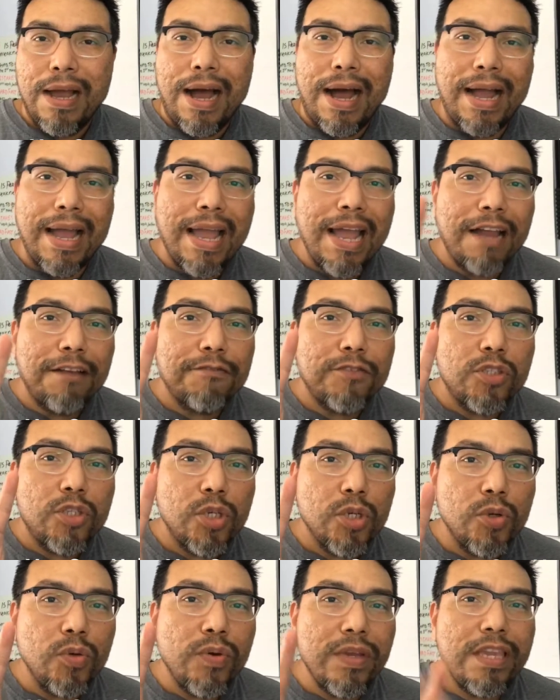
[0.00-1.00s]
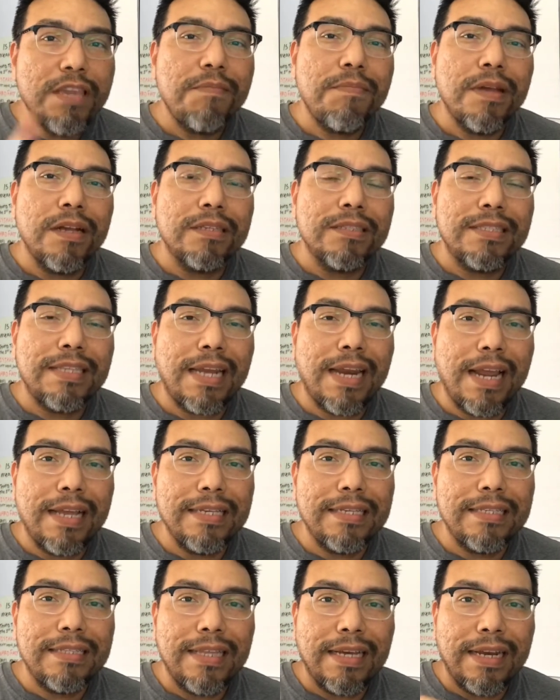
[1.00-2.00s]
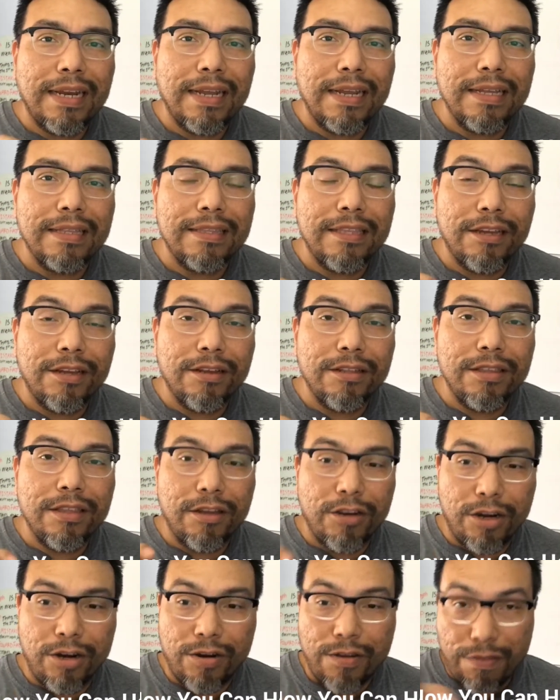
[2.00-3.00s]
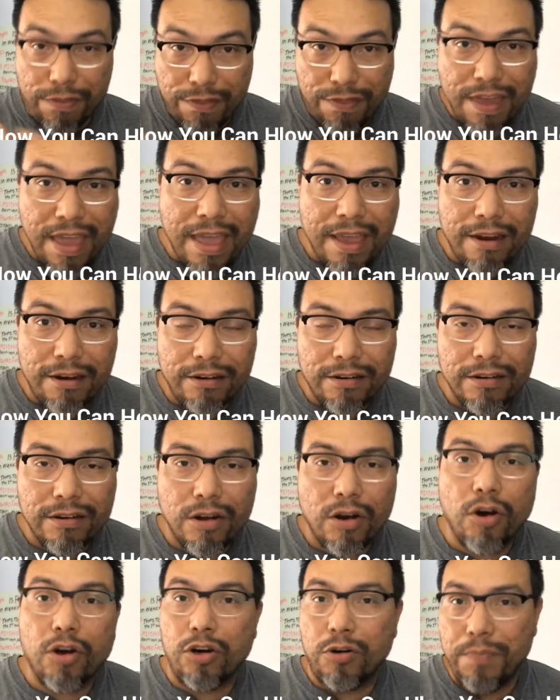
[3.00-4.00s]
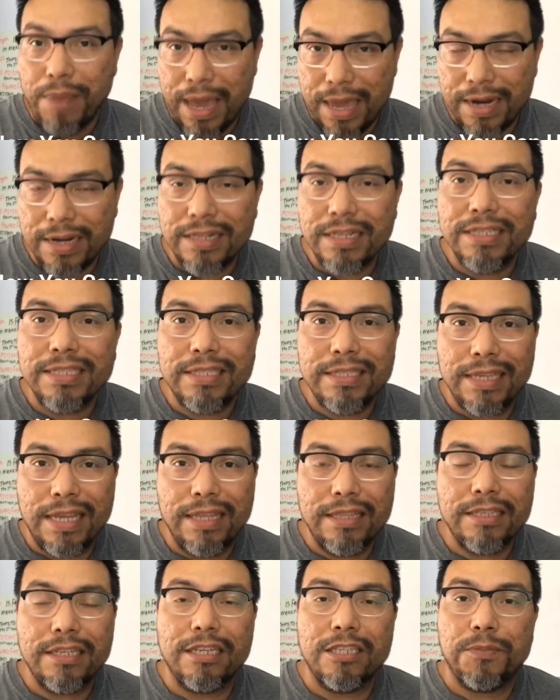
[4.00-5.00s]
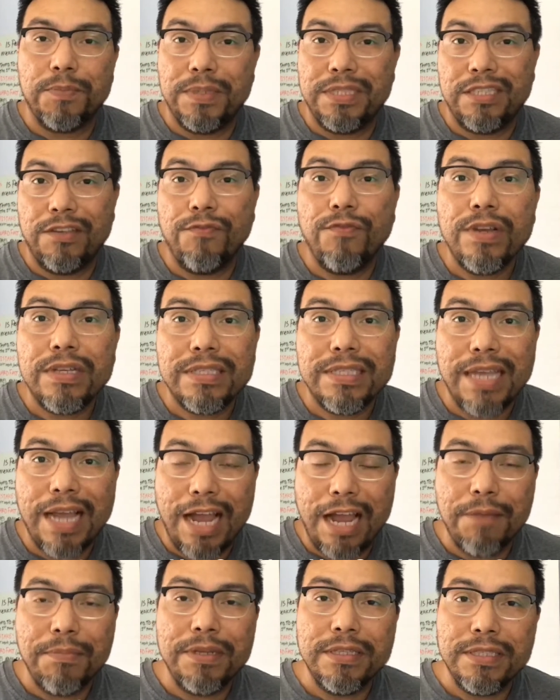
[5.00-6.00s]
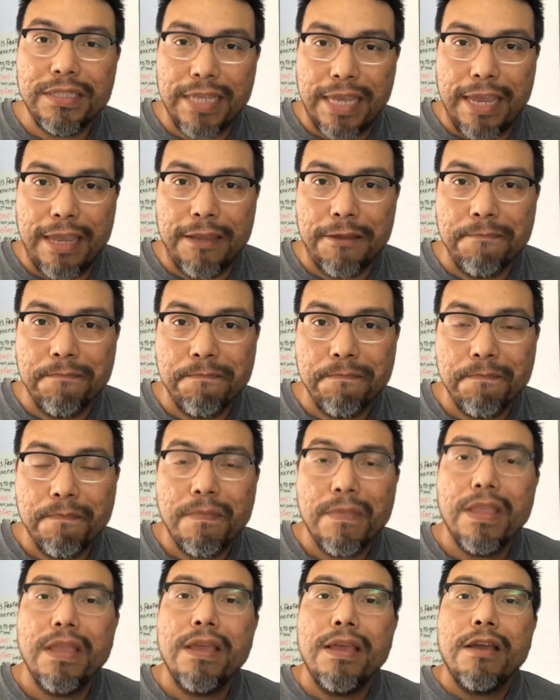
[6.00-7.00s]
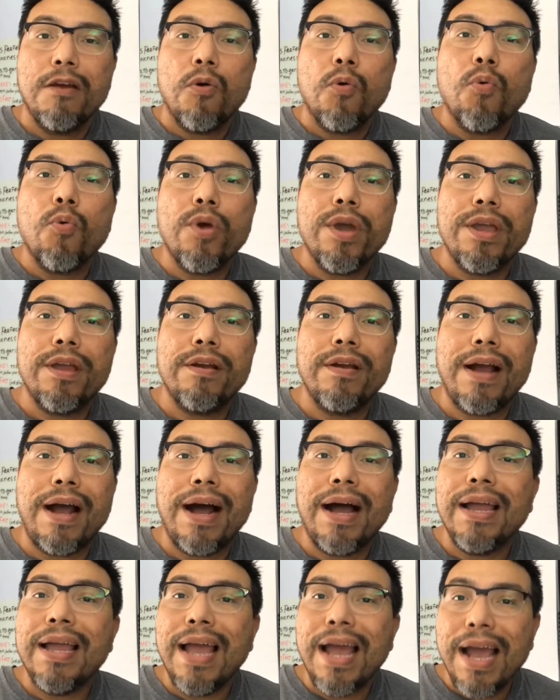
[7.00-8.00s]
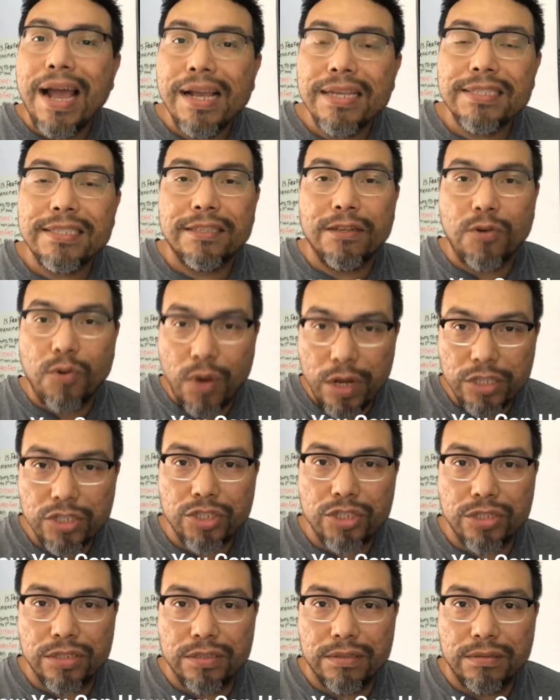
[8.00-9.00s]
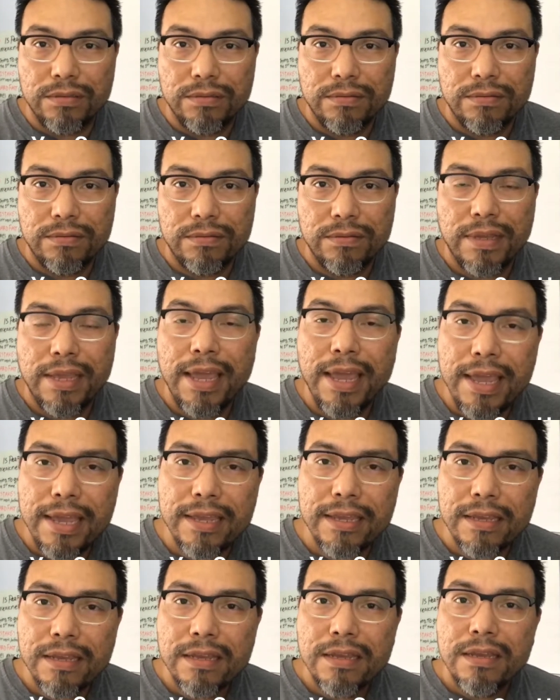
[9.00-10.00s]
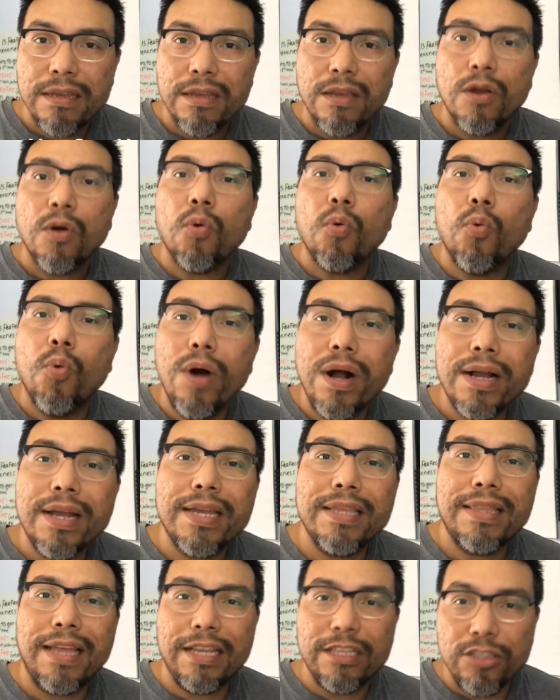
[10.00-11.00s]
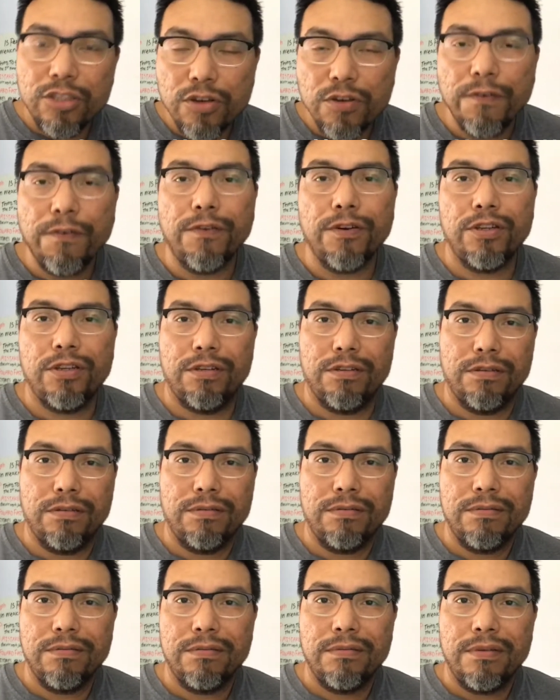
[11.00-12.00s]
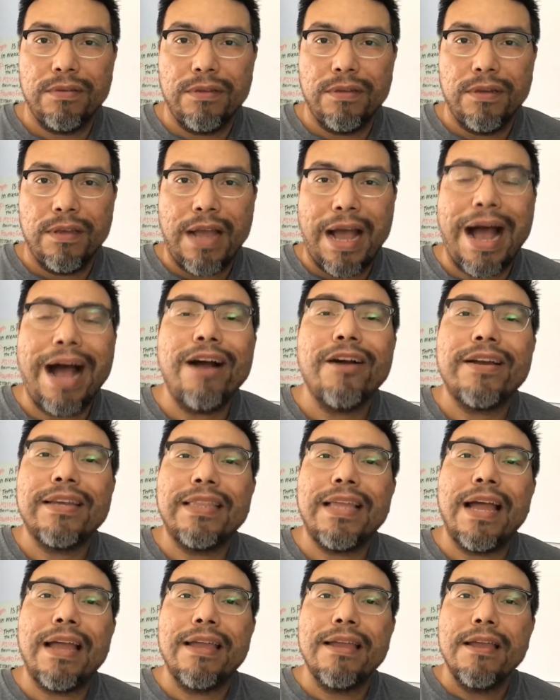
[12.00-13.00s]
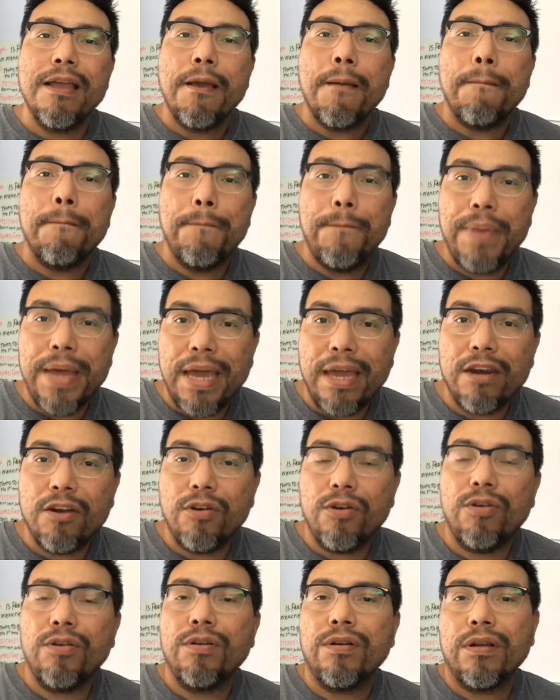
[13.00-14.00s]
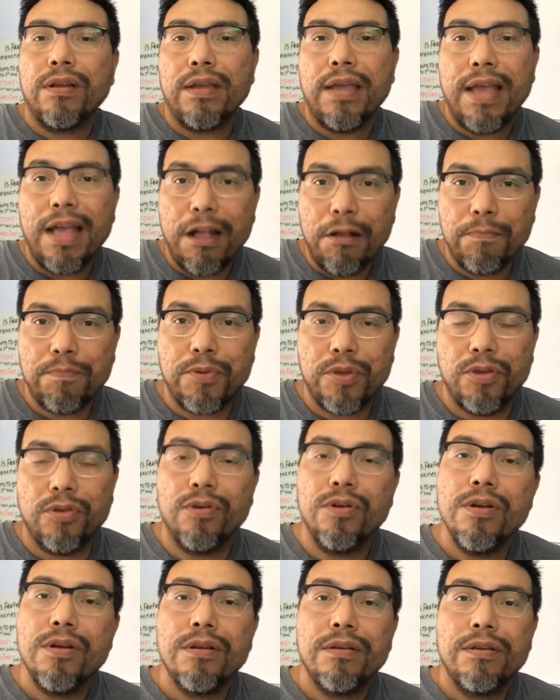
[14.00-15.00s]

I have two emails that I that I, that, that are there automatically sent at a specific time and day, where I ask the question, "Hey, what can I do for you? How can I better help you?"